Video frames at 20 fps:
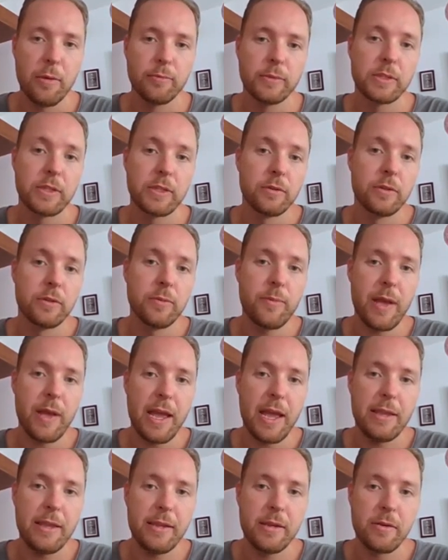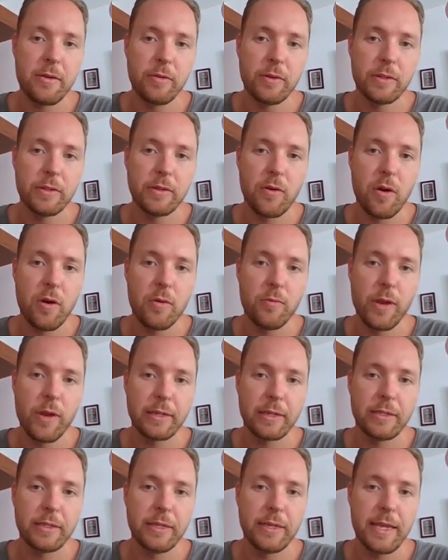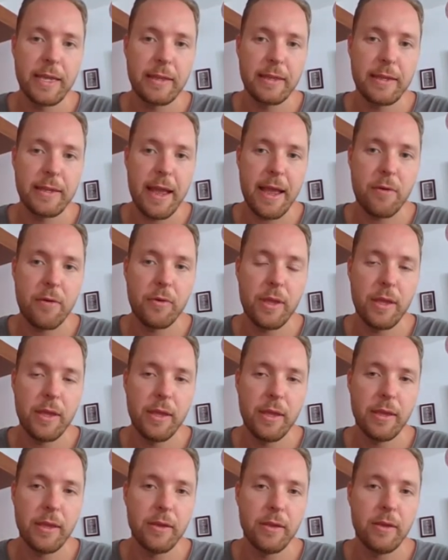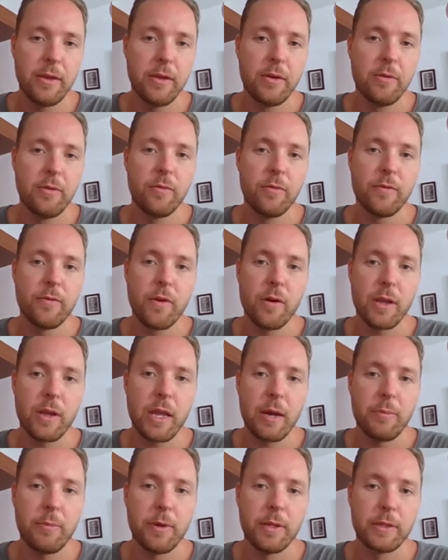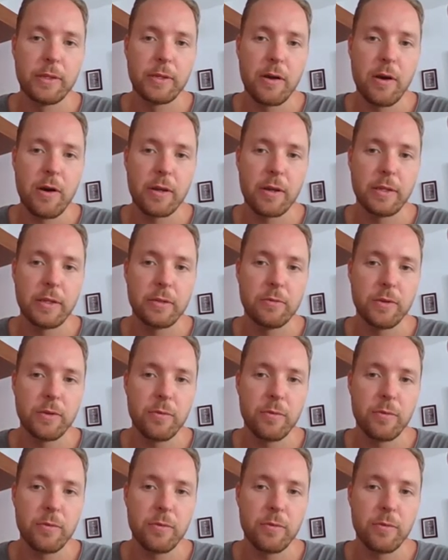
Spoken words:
So depending on the time we actually get down here, we've got a couple of targets.